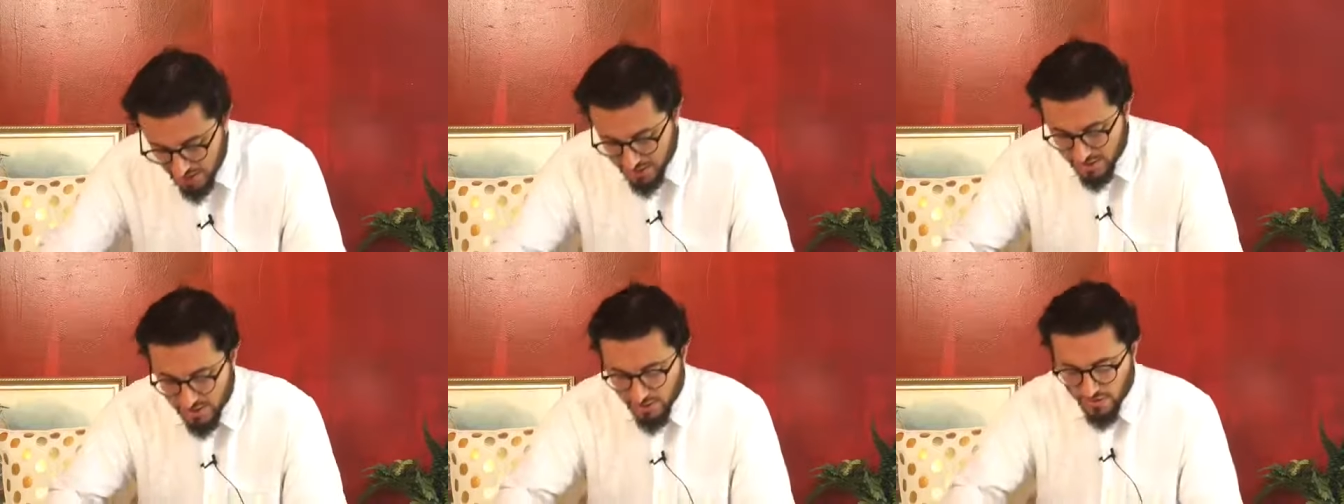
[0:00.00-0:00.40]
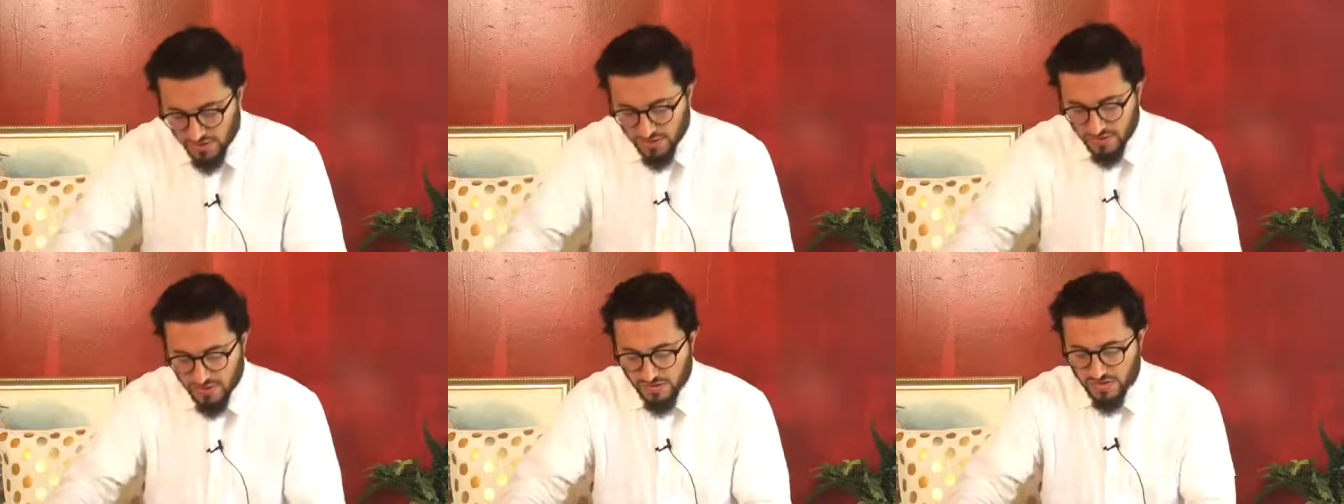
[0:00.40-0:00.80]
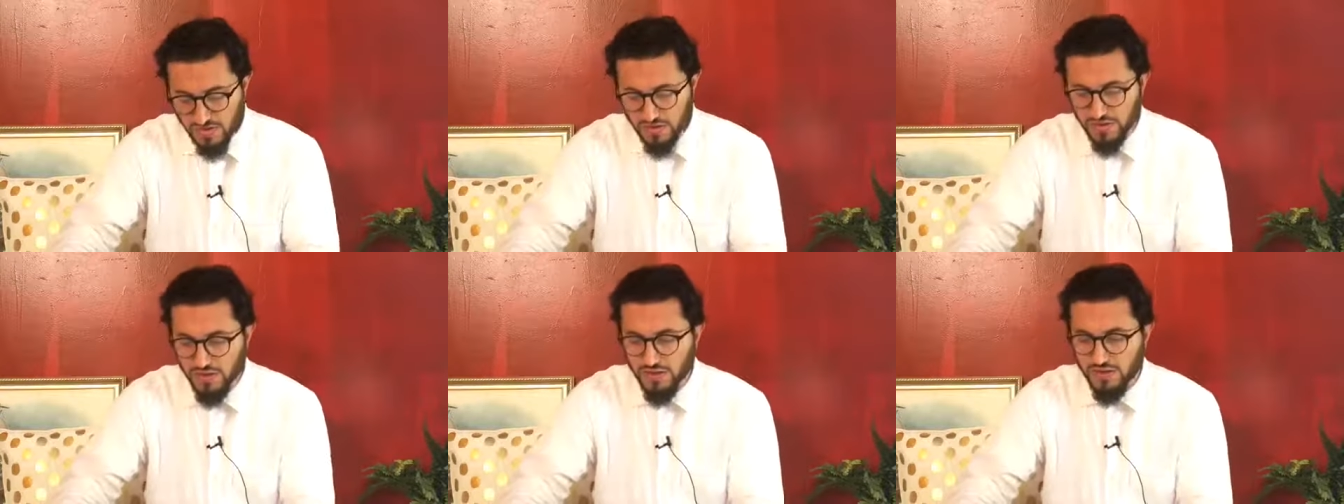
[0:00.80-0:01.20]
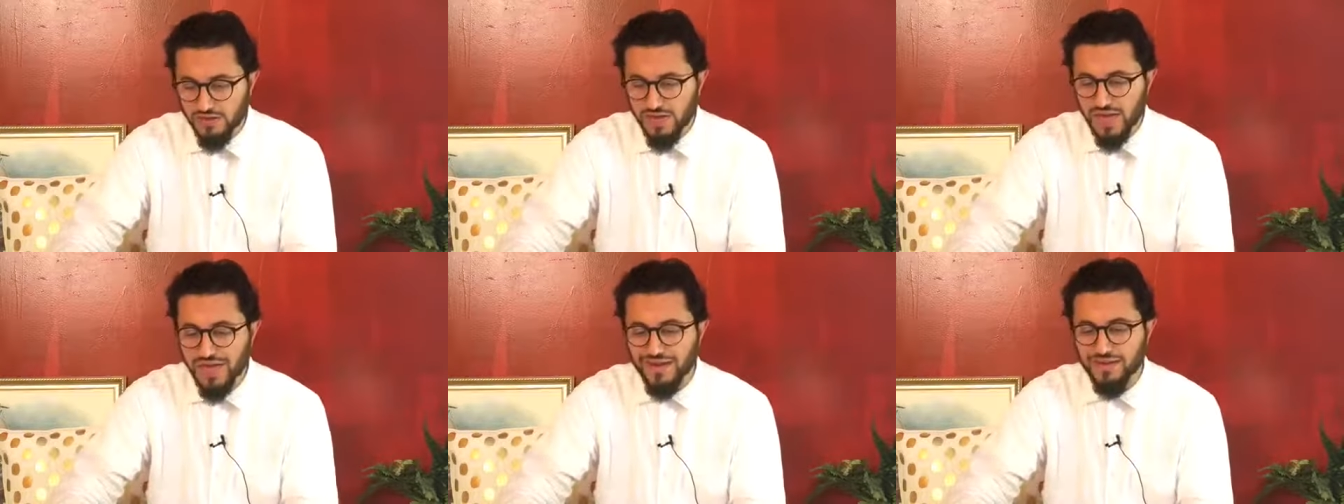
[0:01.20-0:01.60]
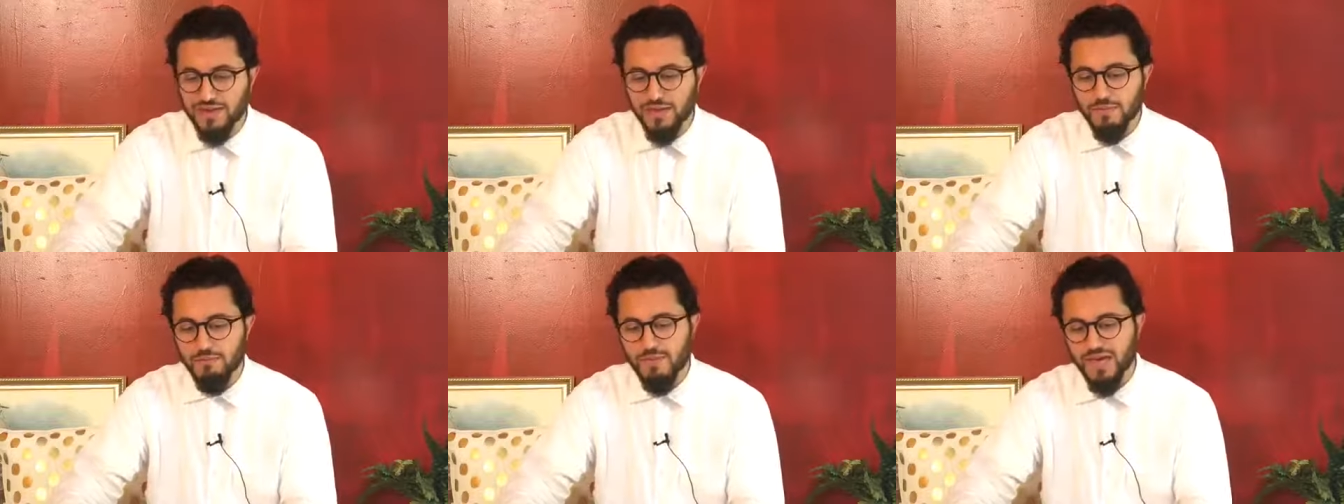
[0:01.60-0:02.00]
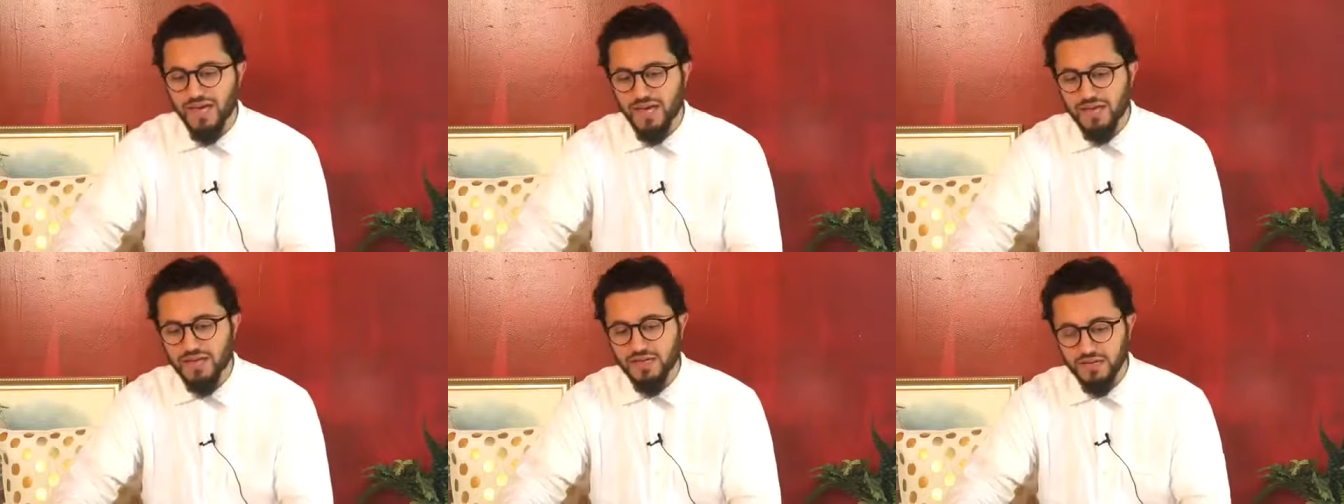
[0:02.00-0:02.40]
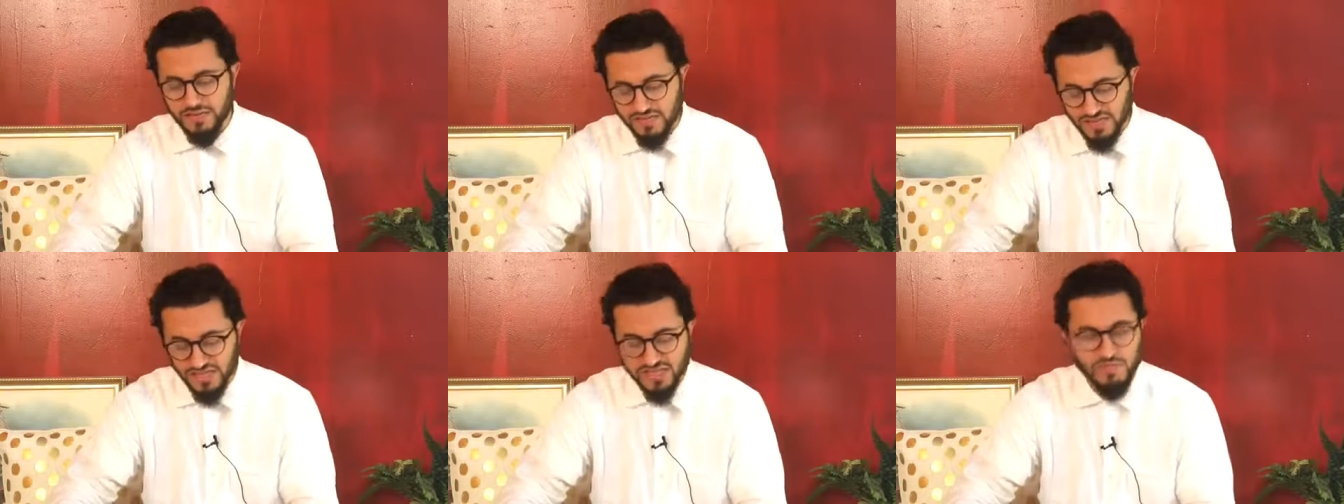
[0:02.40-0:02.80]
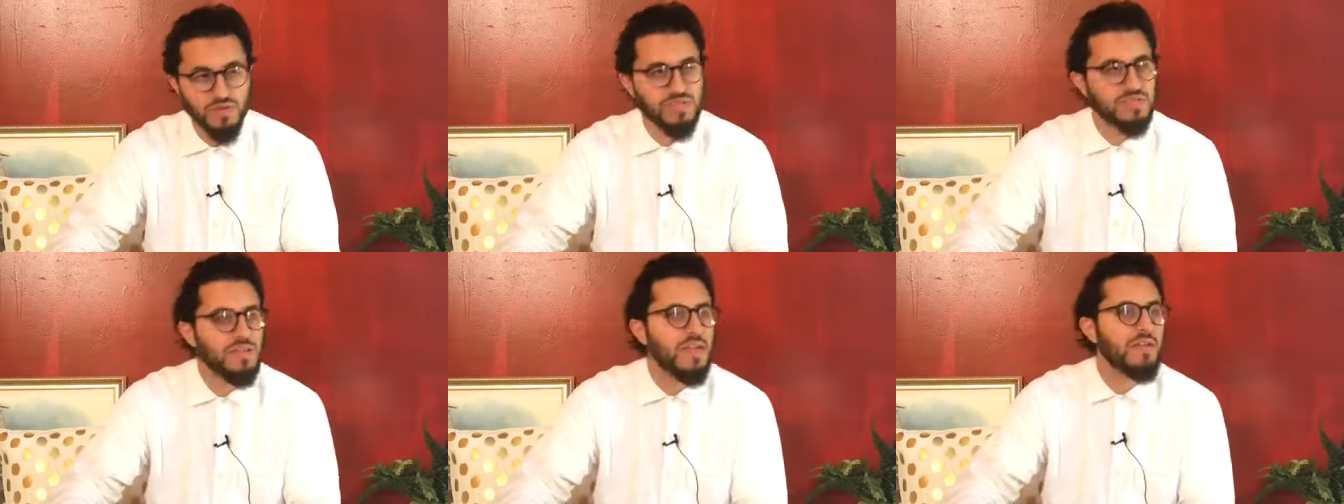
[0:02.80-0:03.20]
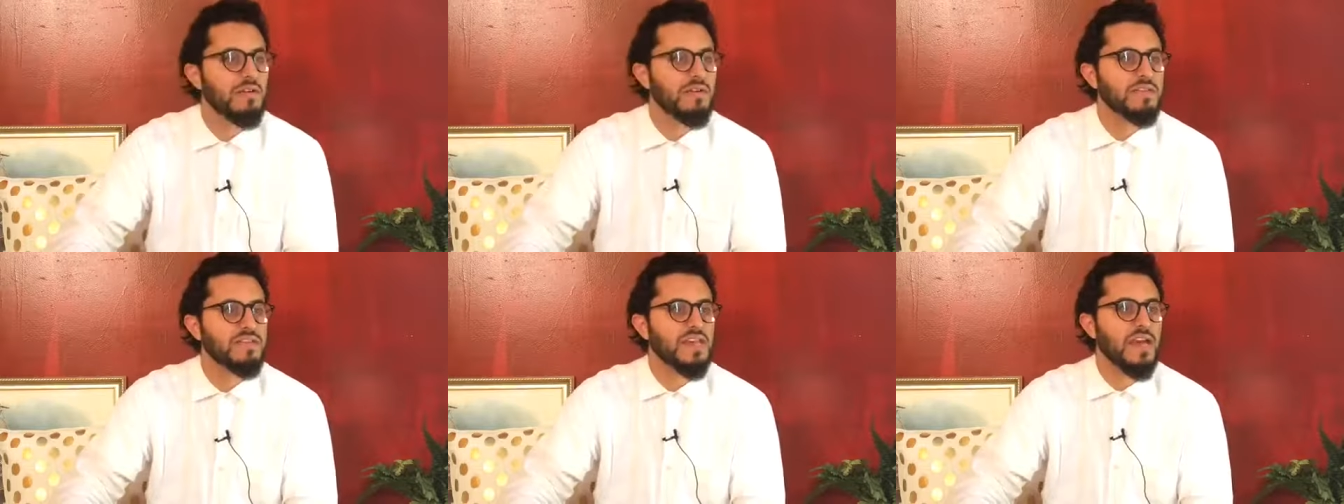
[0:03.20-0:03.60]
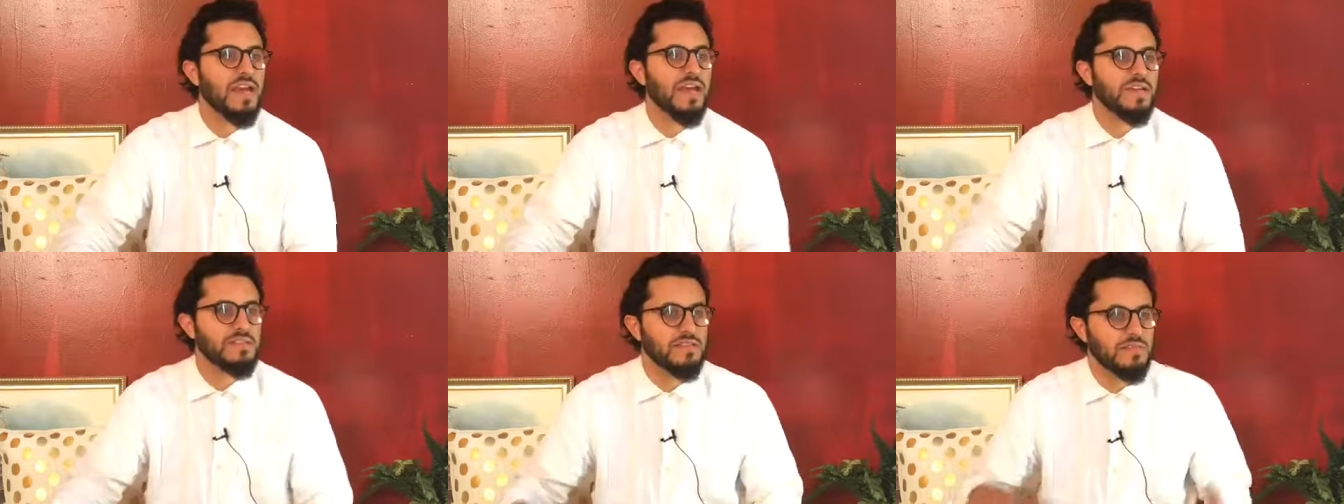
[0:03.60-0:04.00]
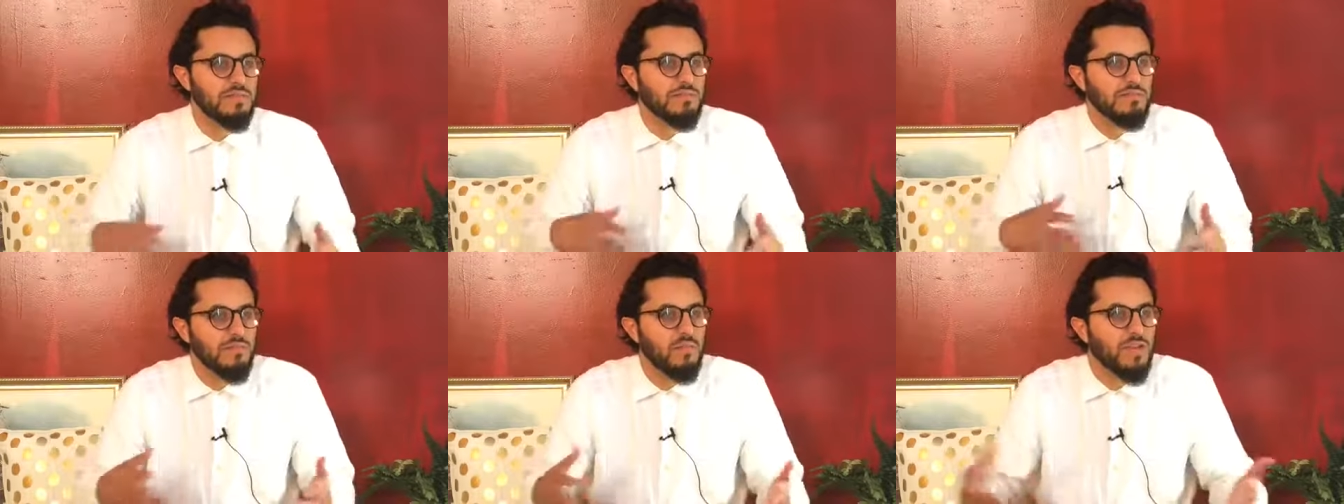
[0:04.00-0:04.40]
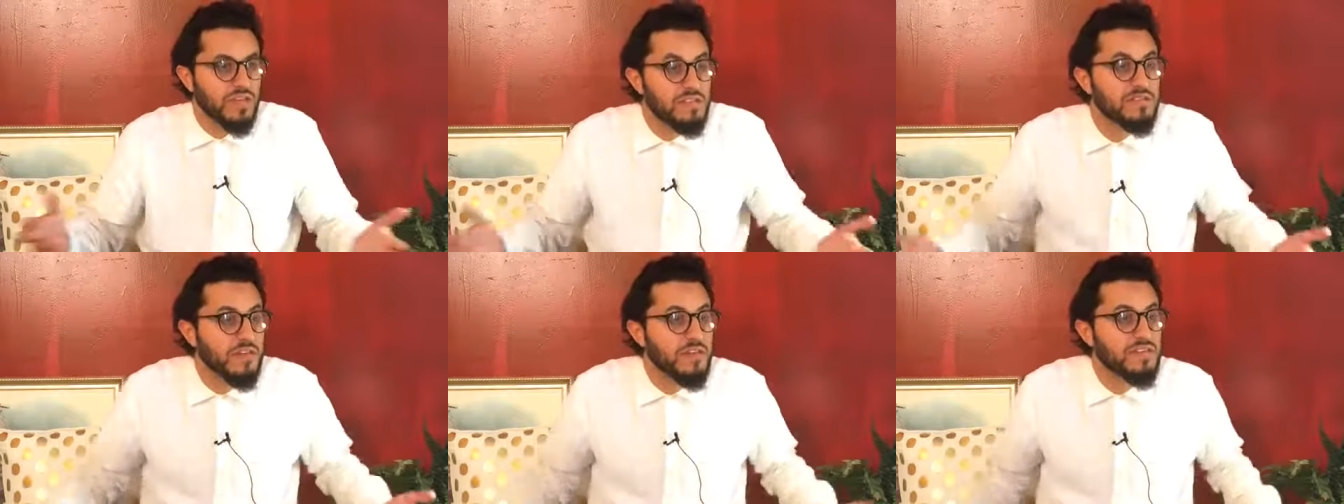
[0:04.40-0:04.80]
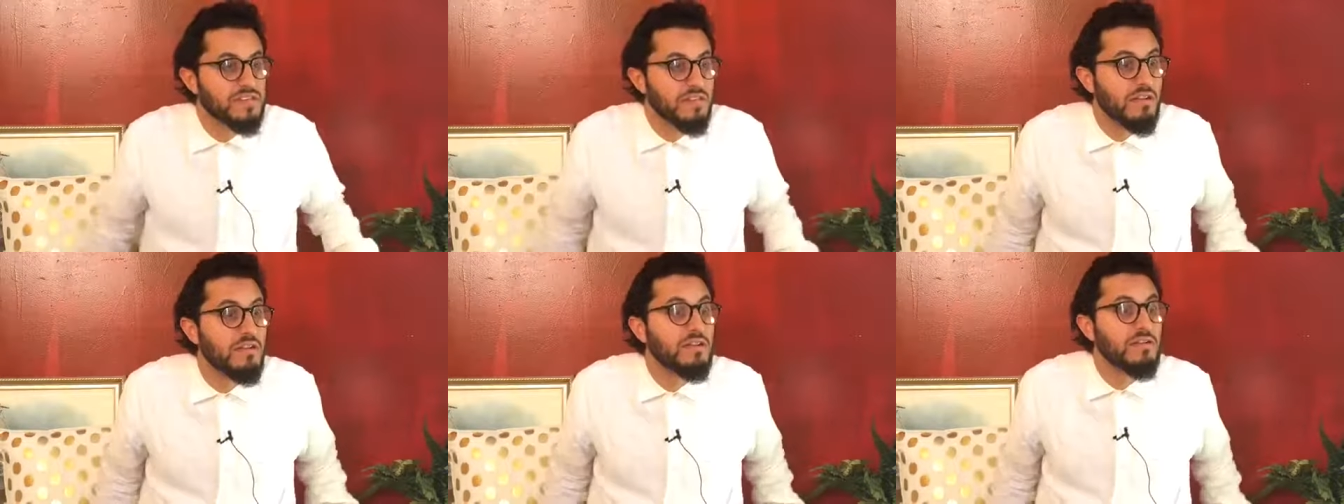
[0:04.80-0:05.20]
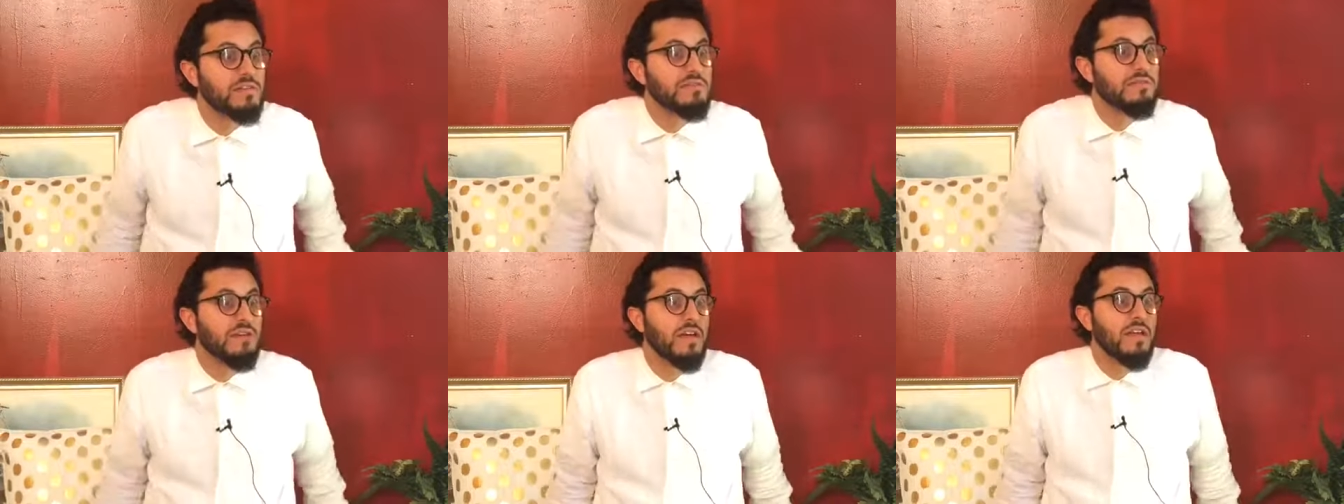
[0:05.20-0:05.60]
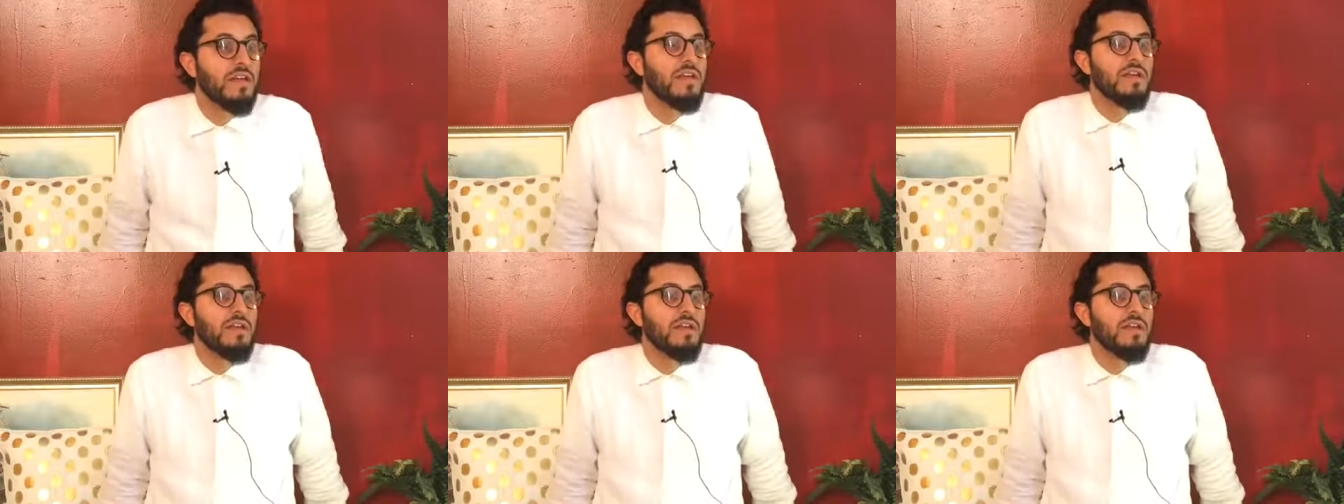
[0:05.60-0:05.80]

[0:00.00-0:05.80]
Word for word: So the, the the dad came back six months later to ask what his son has learned. Right.